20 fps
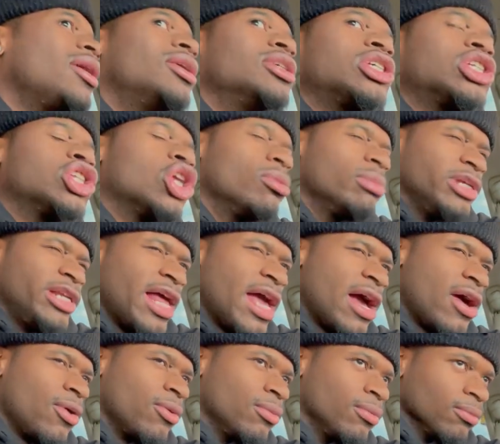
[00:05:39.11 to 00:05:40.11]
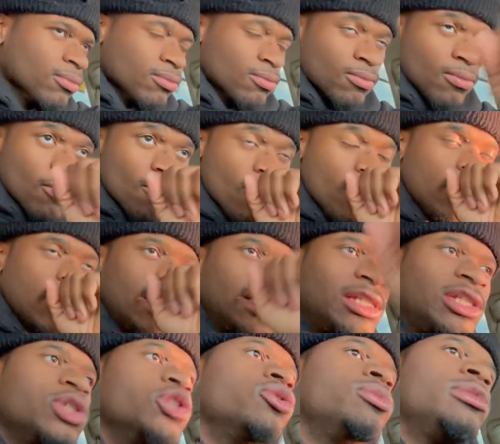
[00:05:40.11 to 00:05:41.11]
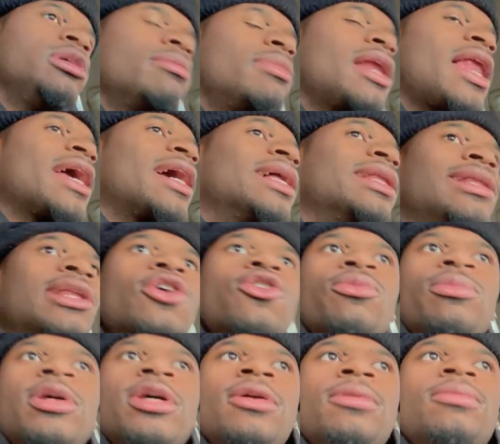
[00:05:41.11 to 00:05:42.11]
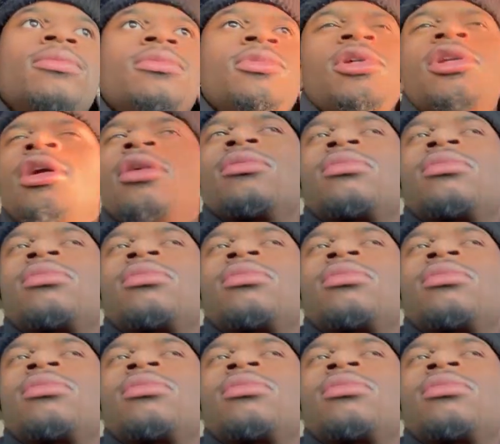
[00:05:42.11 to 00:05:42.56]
gonna slow me down. Excuse me, but like a little bit, you know?